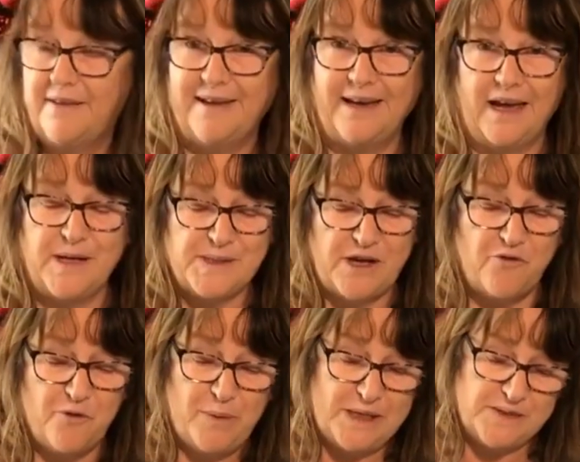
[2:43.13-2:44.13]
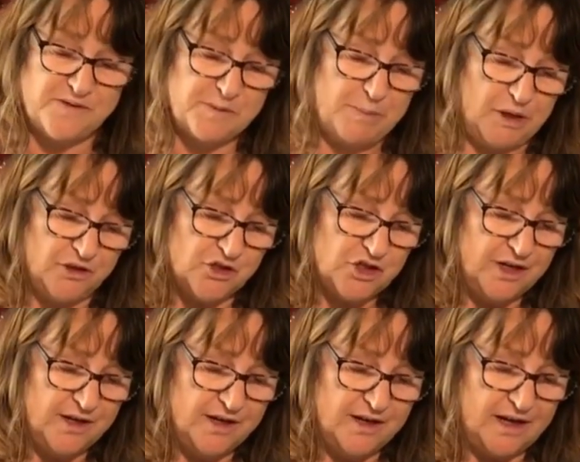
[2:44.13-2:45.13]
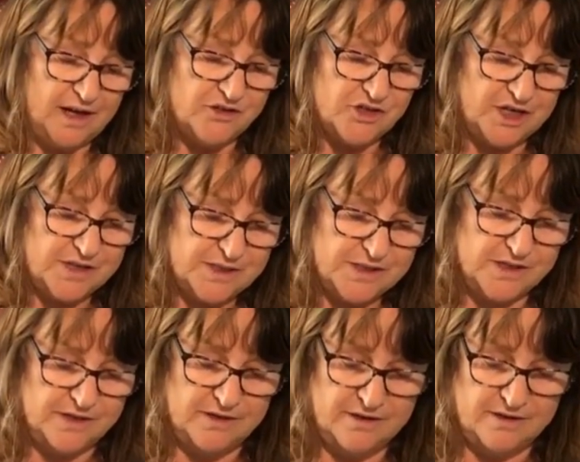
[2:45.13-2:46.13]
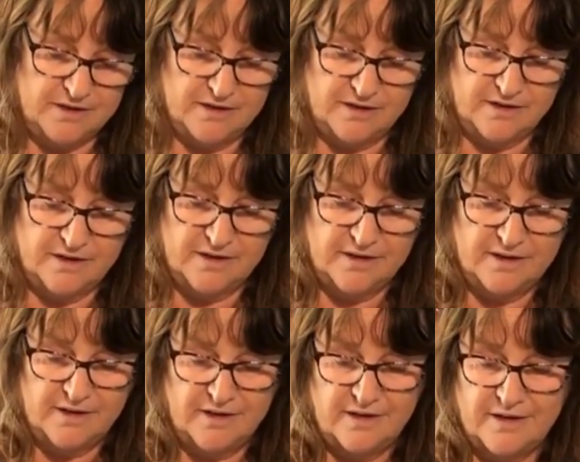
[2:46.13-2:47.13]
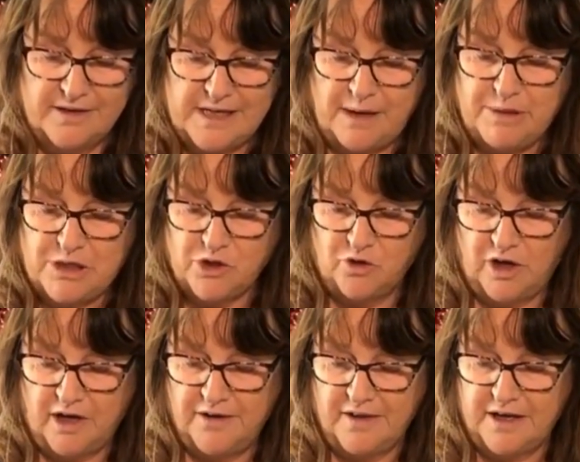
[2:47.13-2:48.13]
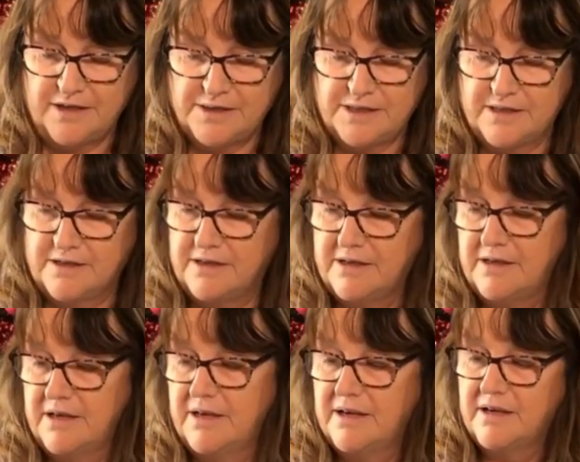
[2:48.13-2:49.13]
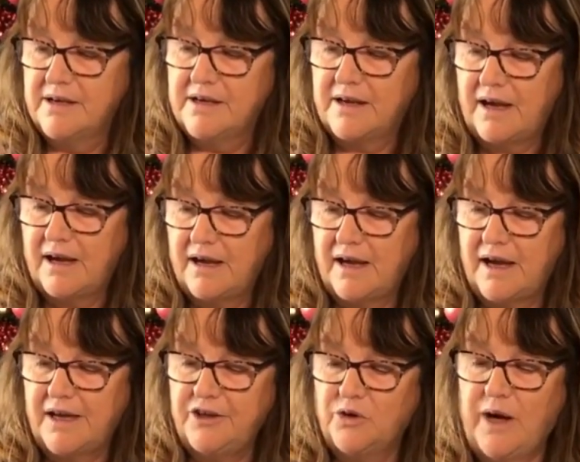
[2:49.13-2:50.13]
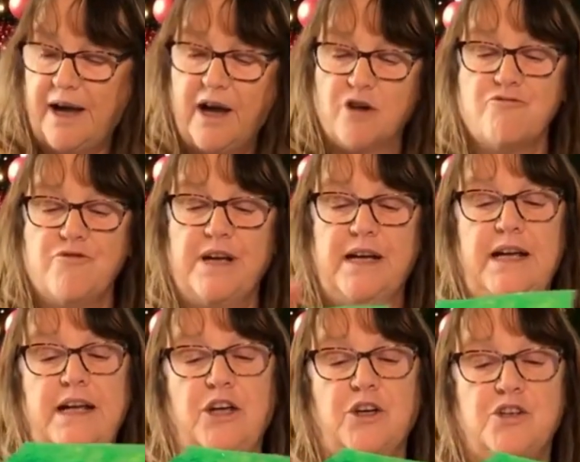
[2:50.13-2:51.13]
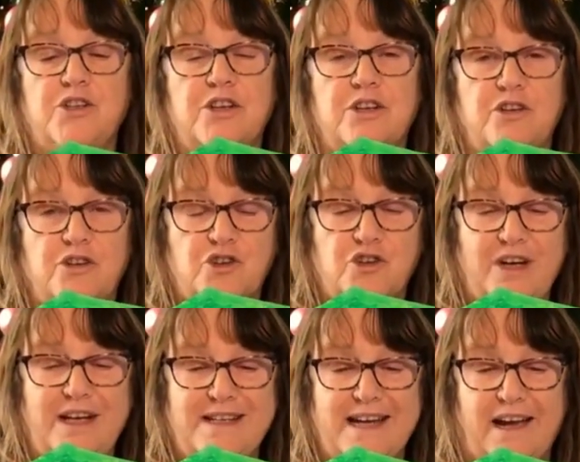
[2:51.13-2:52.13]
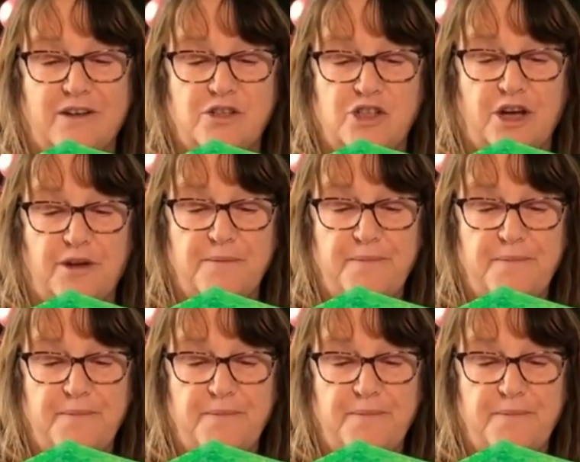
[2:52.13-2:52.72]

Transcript: Then get yourself a piece of sponge and just dab it on like this, and you'll get a really good tree texture.